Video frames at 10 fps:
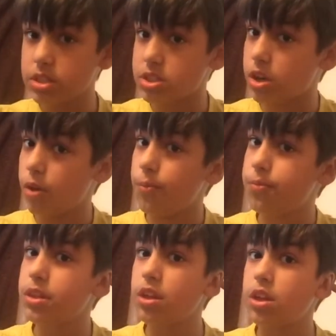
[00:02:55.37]
So,
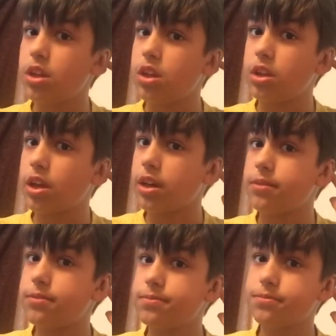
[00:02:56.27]
yeah.
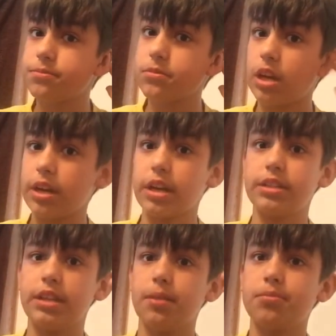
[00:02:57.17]
I got
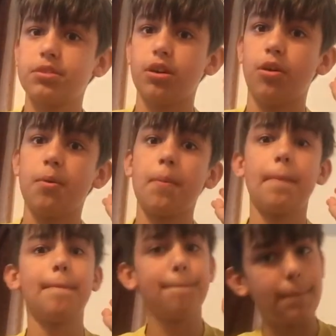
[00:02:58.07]
a dip, so
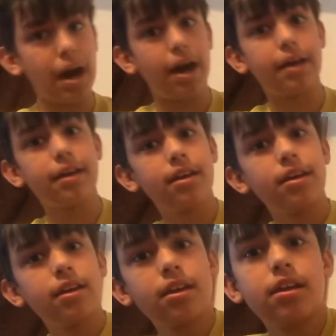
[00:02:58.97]
bye.